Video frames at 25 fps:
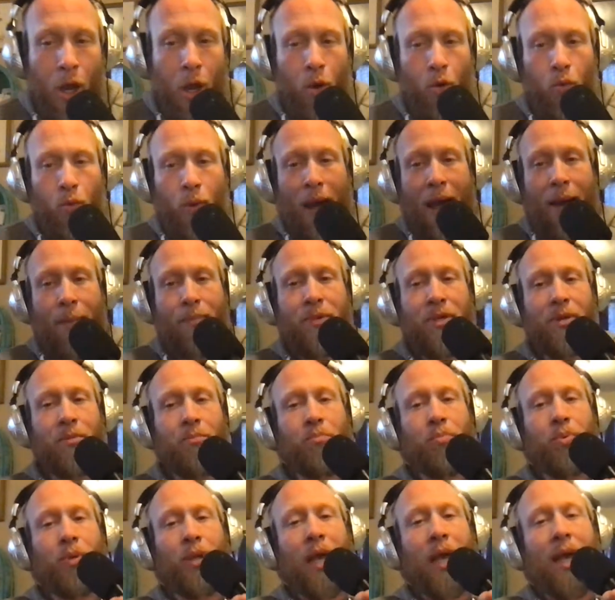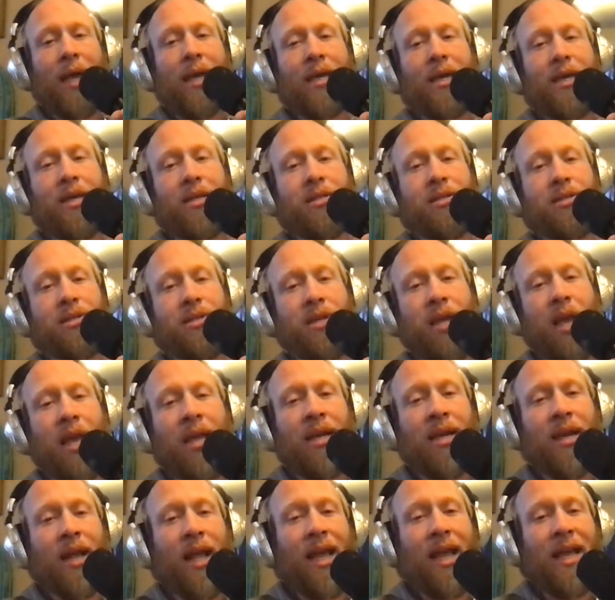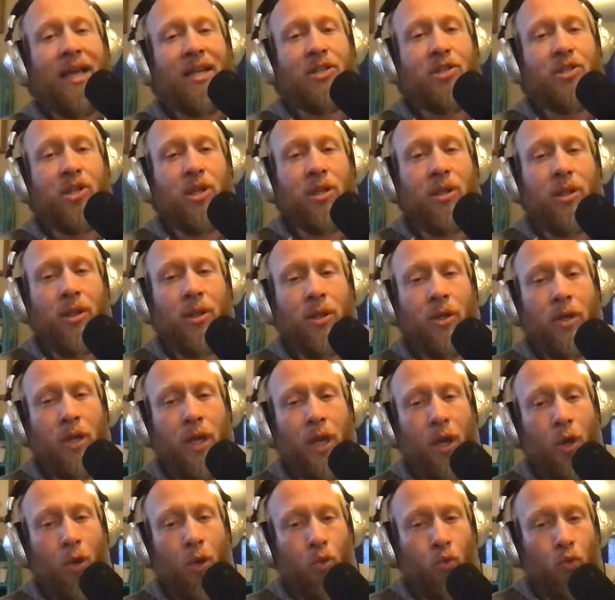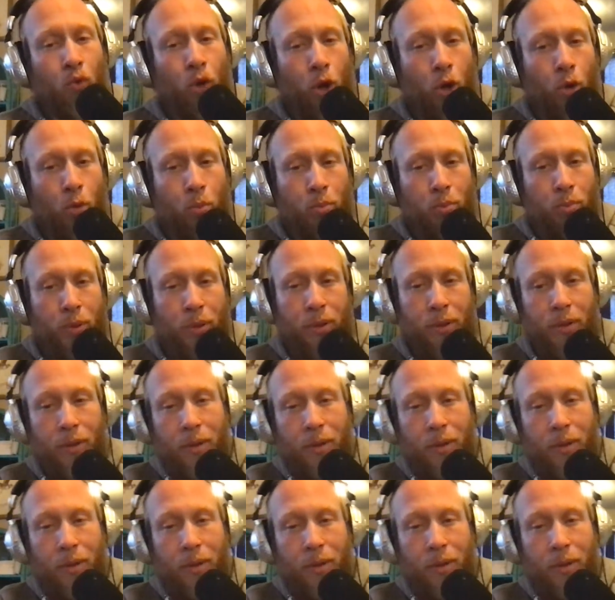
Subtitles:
wrapped in blankets and an ancient looking rope.